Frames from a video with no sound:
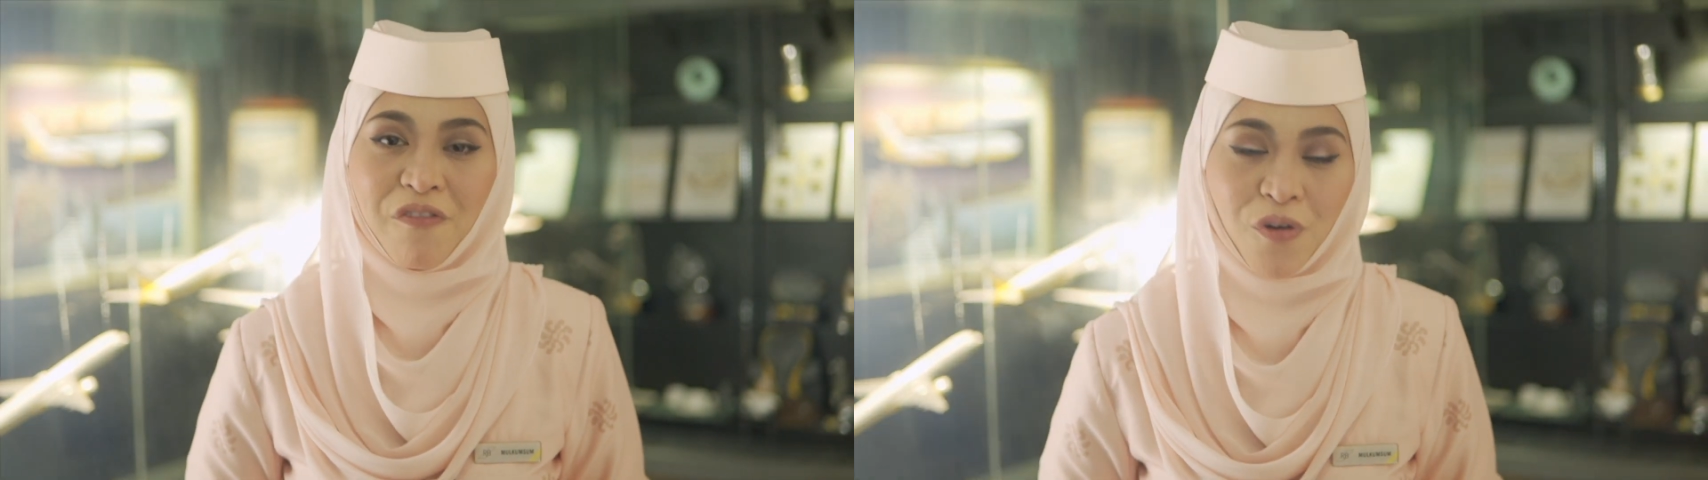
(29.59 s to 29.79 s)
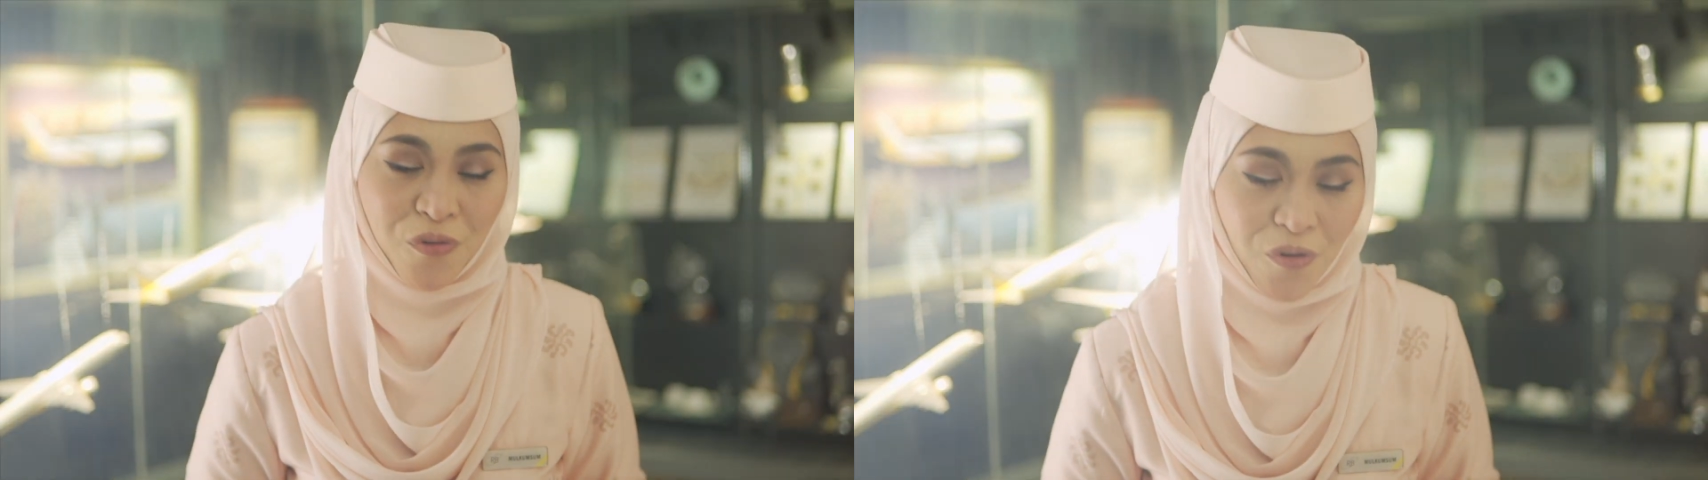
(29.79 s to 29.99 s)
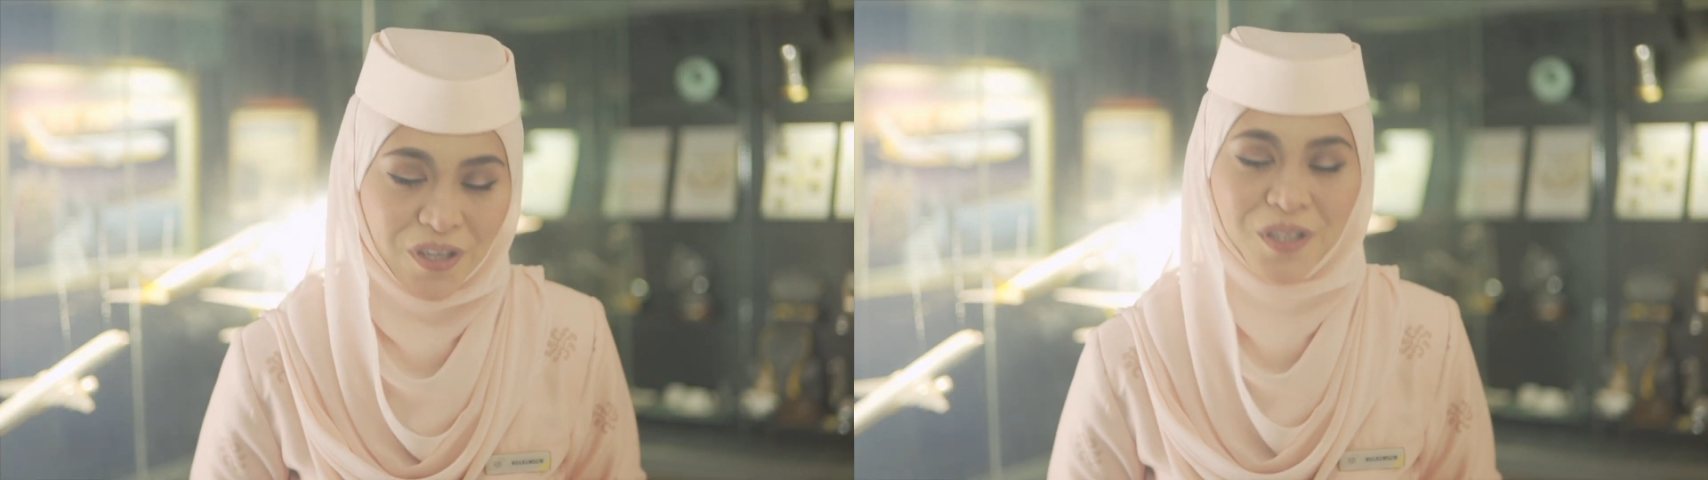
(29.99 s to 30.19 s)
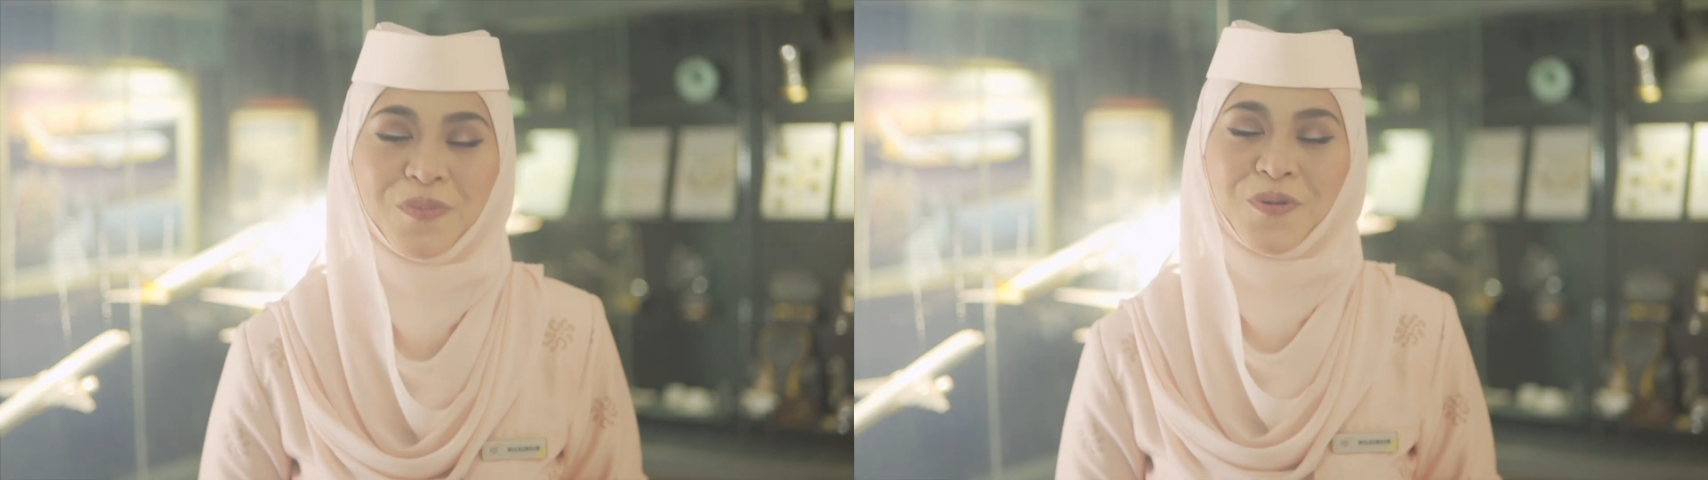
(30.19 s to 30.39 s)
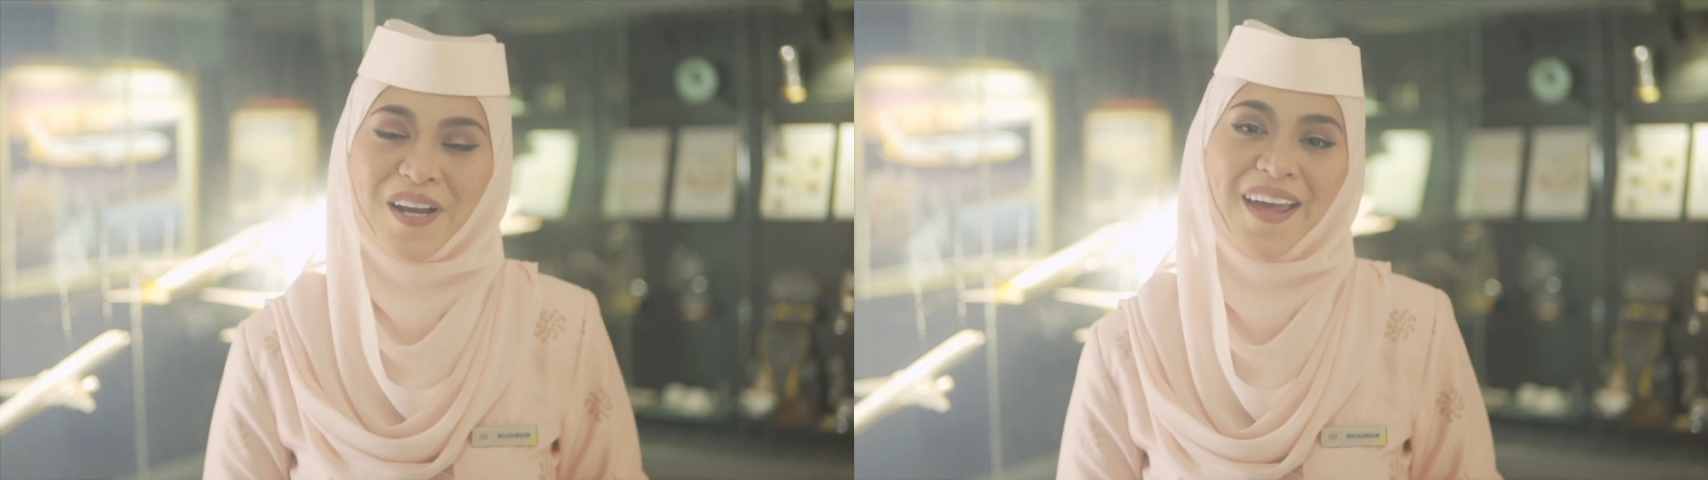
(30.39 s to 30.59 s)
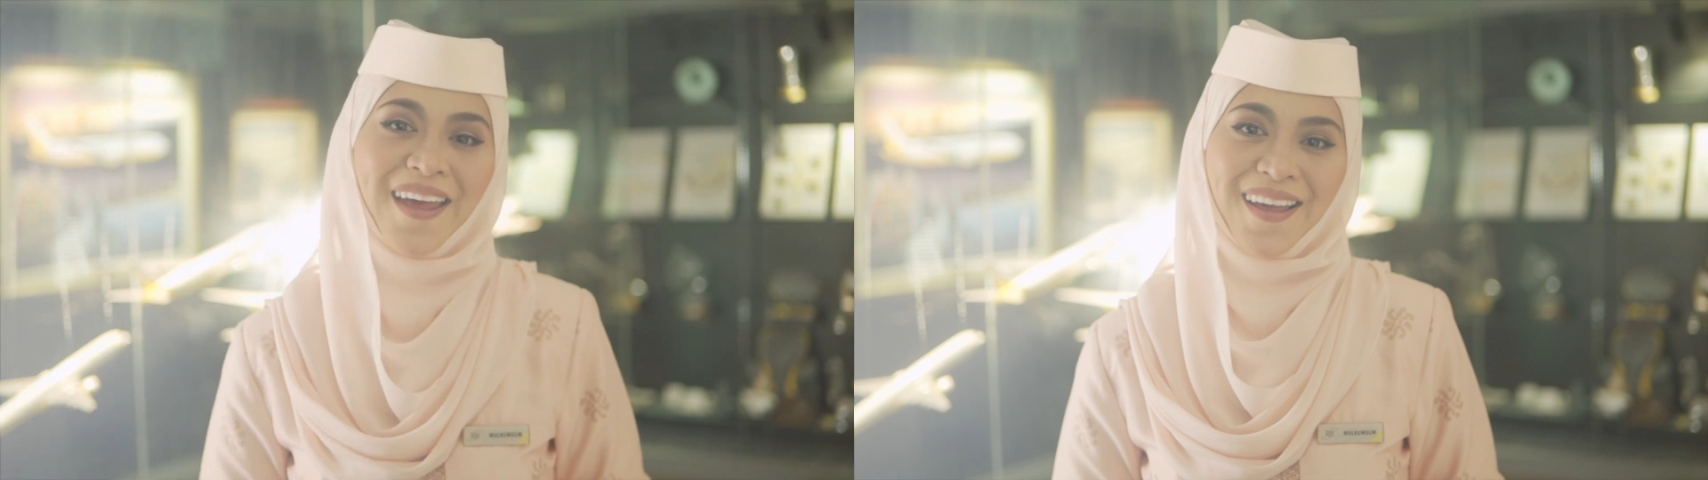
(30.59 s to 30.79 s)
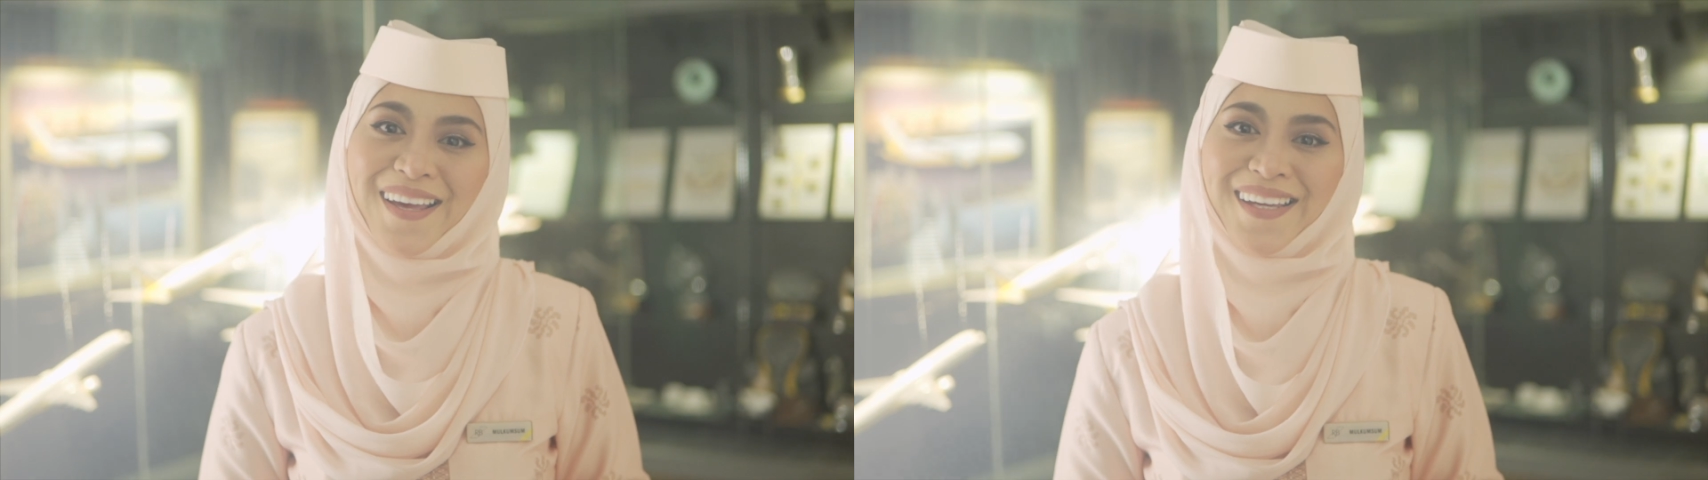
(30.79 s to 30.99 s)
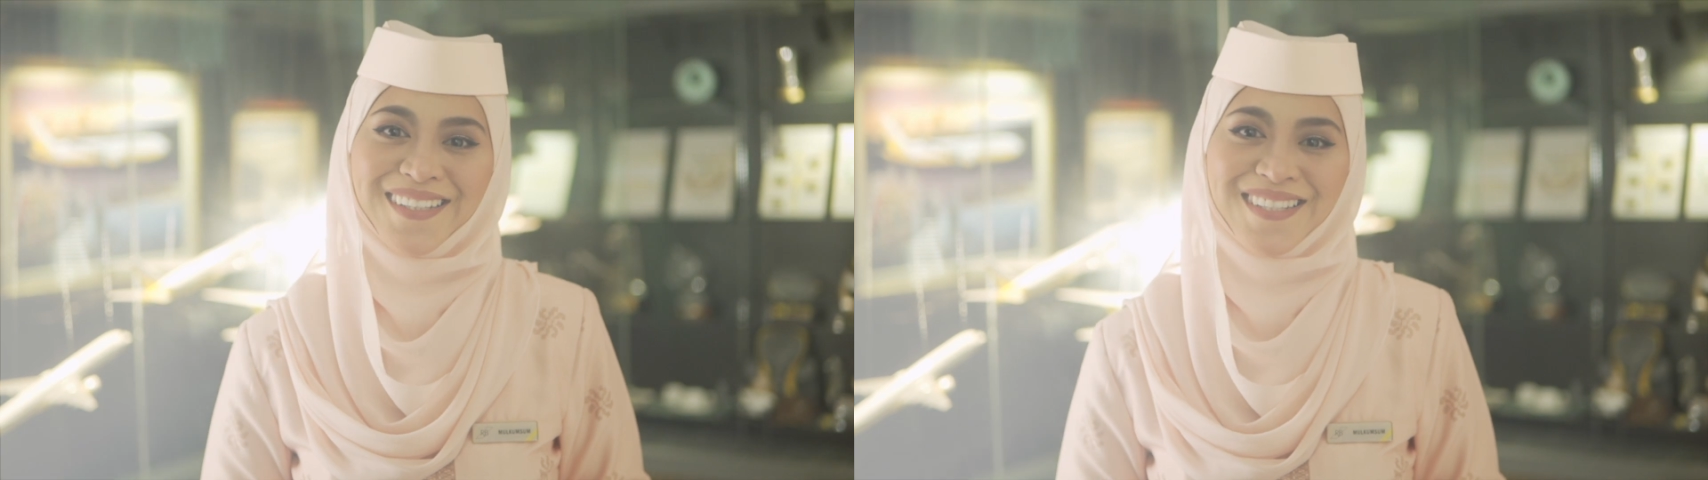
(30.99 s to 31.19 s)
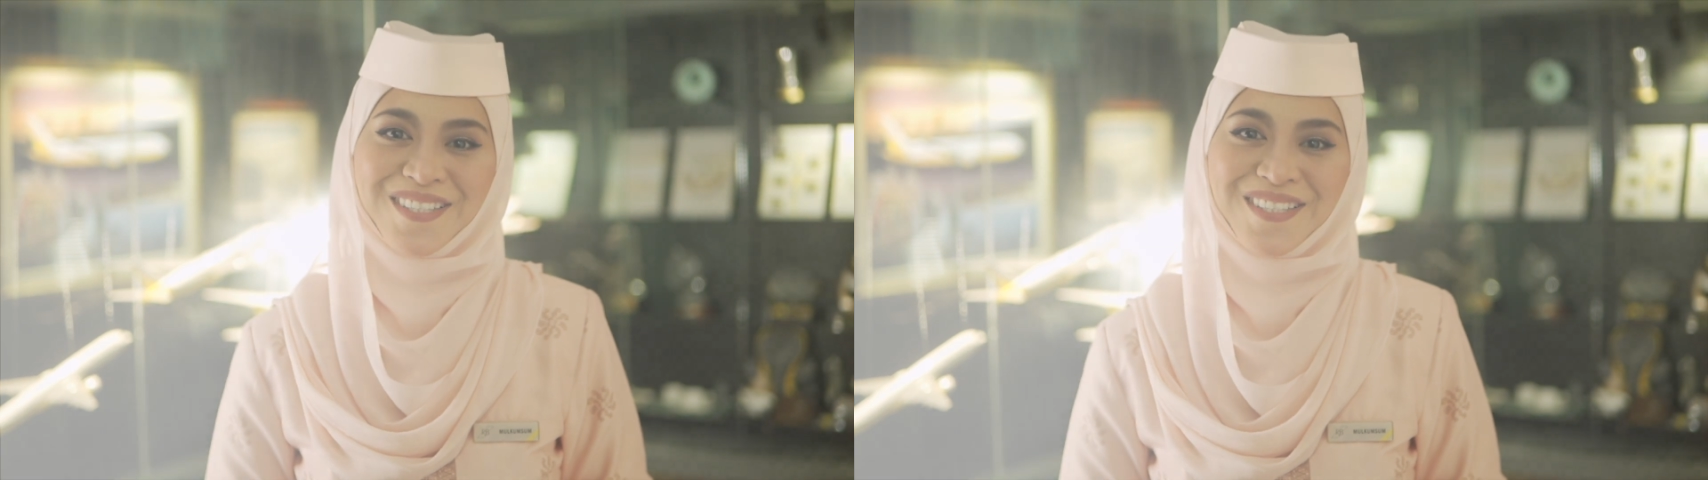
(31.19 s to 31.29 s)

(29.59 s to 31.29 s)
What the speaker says: for Royal Brunei Airlines.